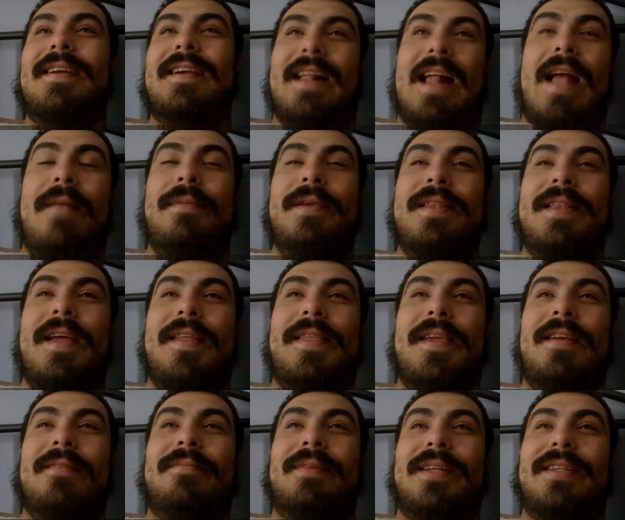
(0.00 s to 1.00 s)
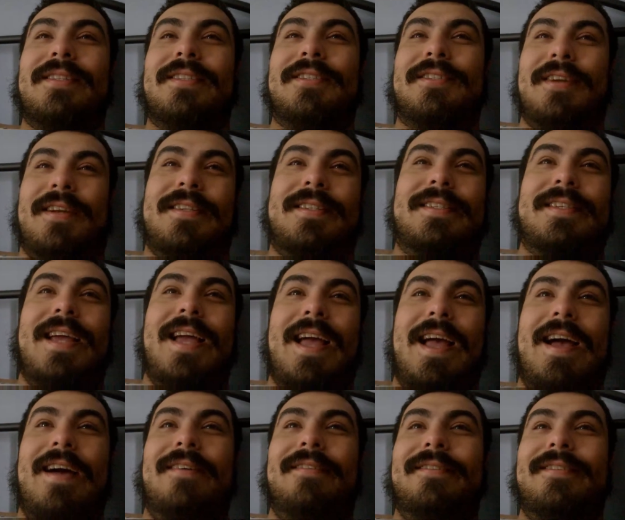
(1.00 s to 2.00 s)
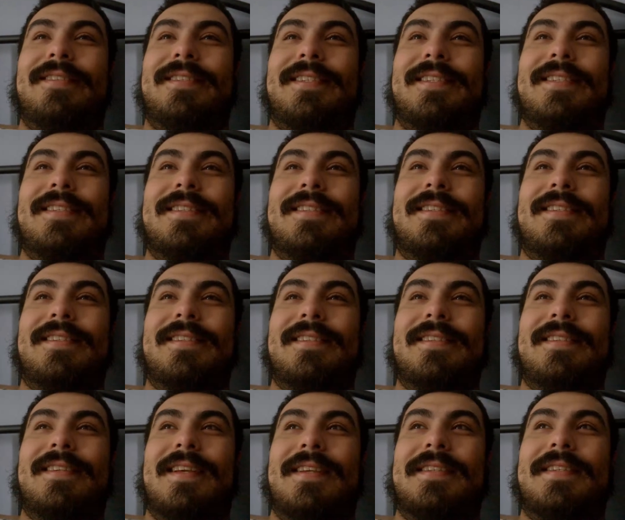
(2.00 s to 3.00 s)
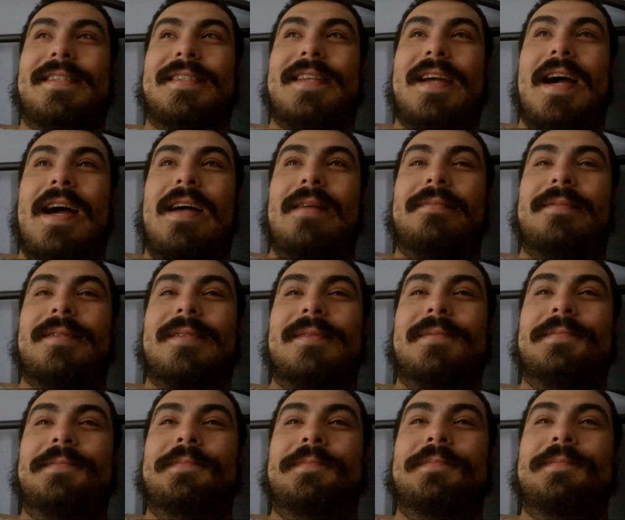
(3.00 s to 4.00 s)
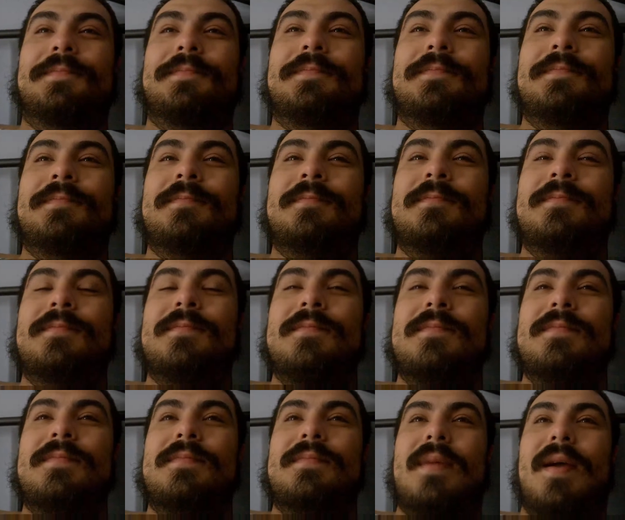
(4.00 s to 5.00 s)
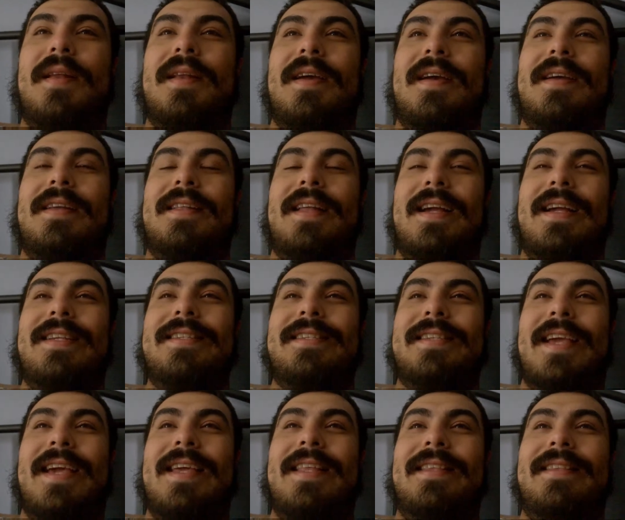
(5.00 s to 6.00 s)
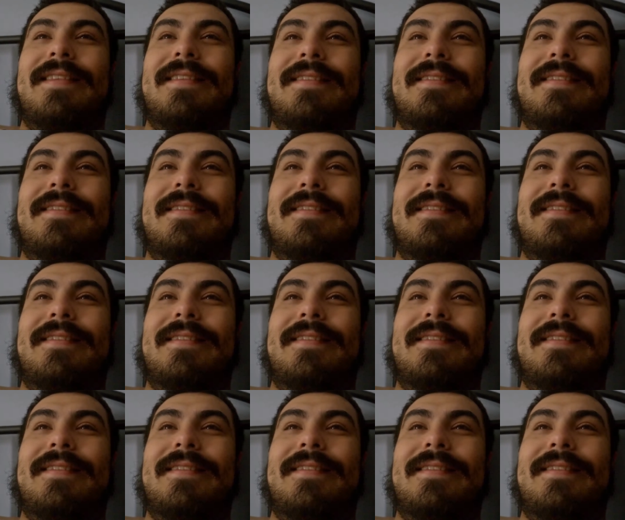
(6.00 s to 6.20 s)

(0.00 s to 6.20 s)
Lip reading: I've been nothing but stressed out since I stopped. But like I said,